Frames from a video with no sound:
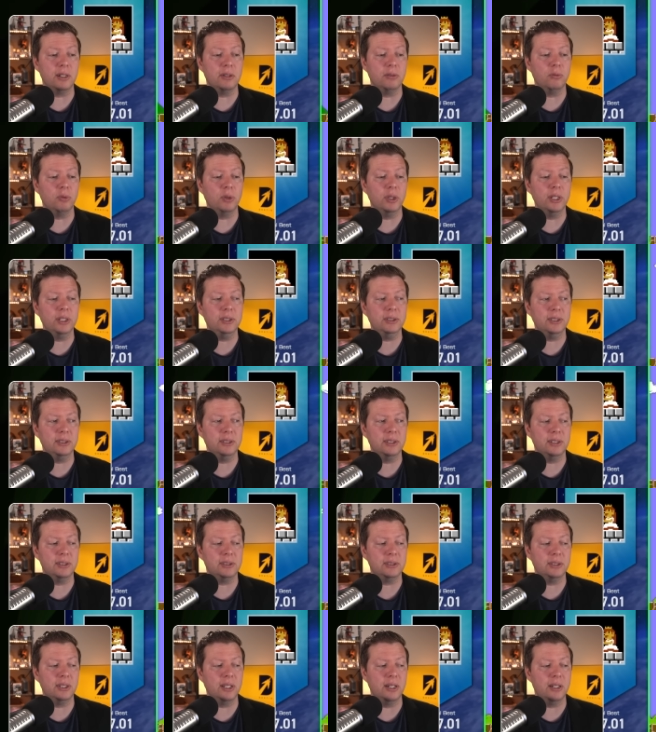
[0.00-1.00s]
releasing
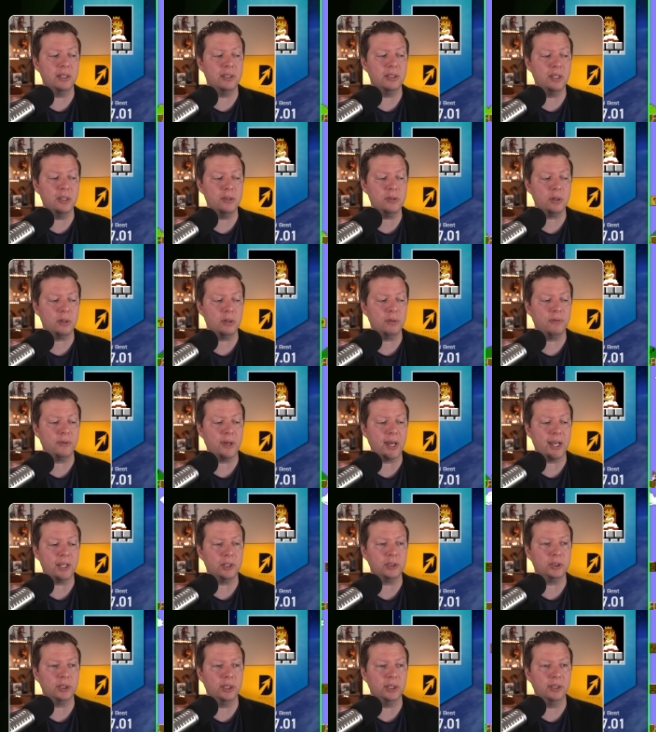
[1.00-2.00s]
this in a digital
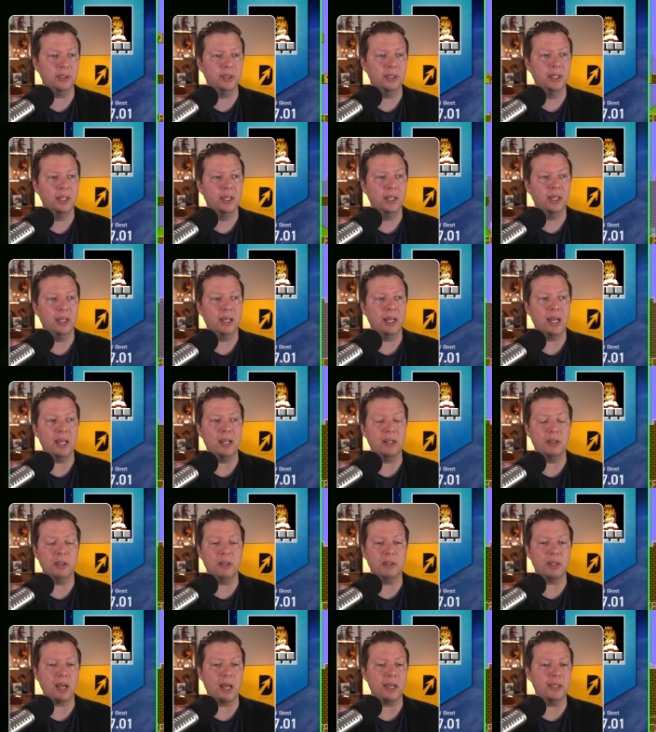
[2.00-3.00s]
fashion,
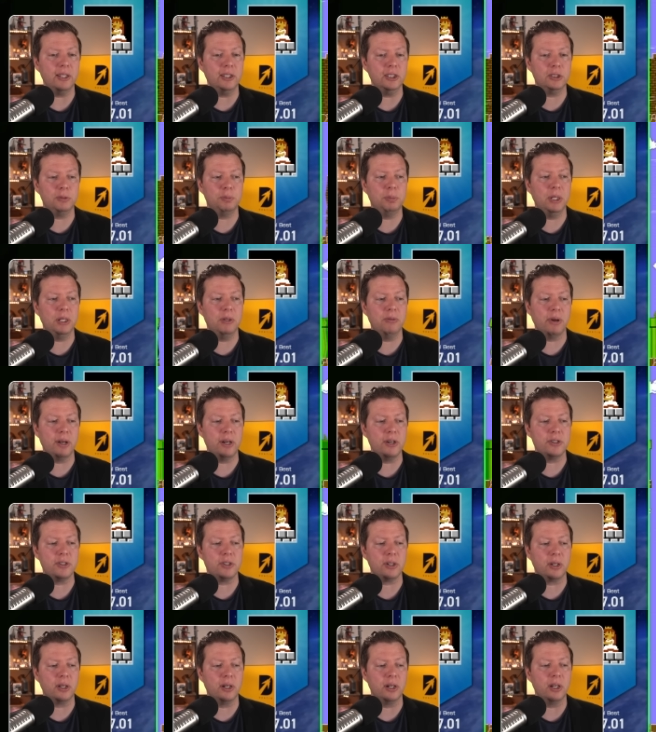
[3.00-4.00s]
and I think
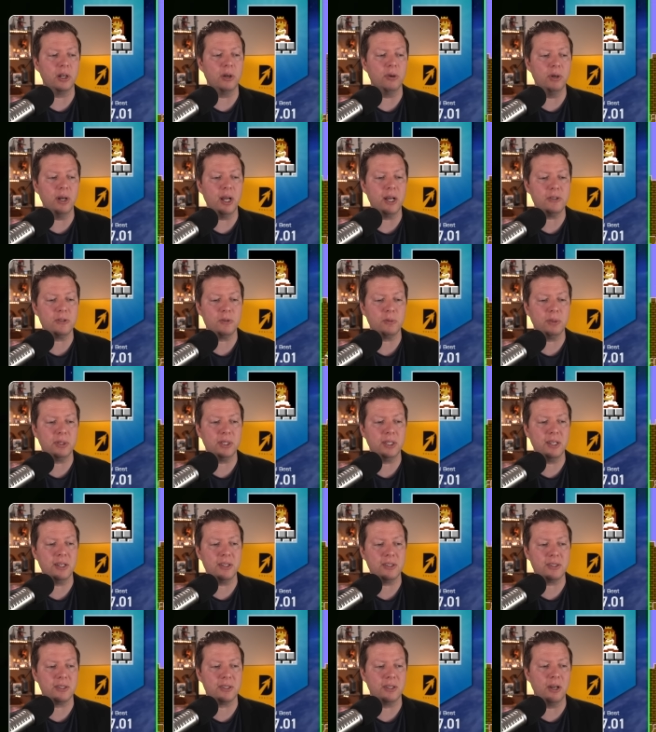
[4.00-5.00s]
speedrunners are going to go nuts with
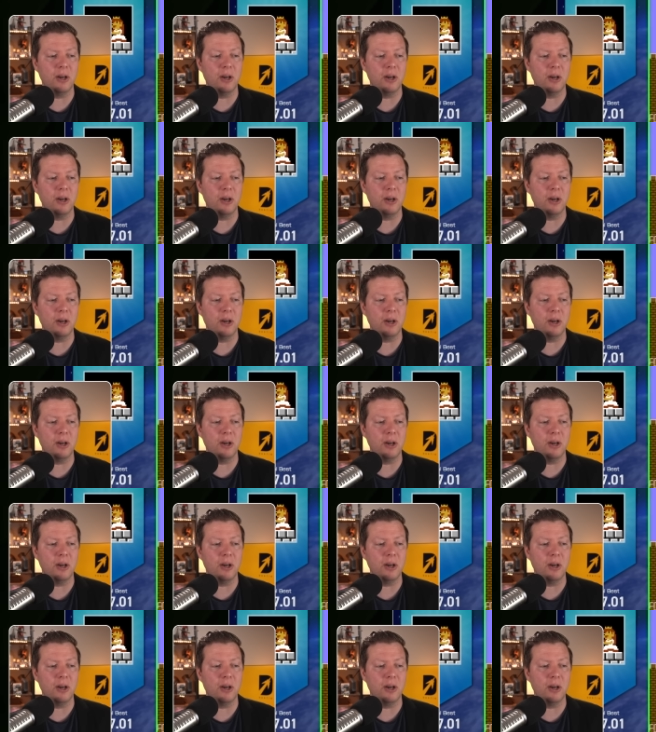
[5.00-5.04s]
this.